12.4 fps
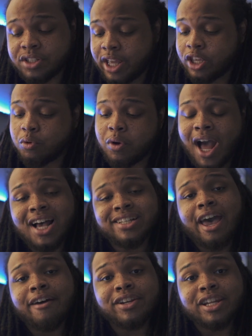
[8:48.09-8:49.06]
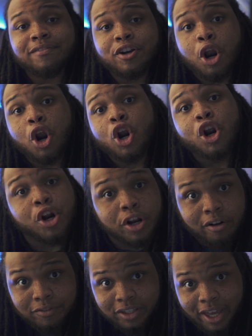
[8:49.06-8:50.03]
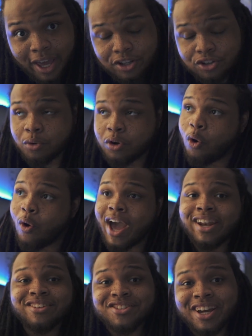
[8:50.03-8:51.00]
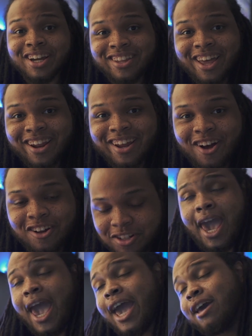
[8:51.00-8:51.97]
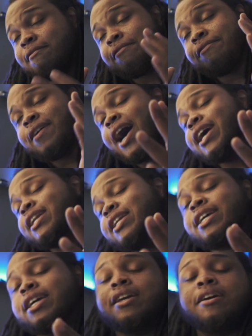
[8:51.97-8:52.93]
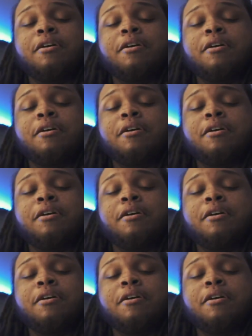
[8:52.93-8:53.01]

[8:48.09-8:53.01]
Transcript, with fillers: that you guys haven't even heard of yet, so go ahead and check that out. And finally,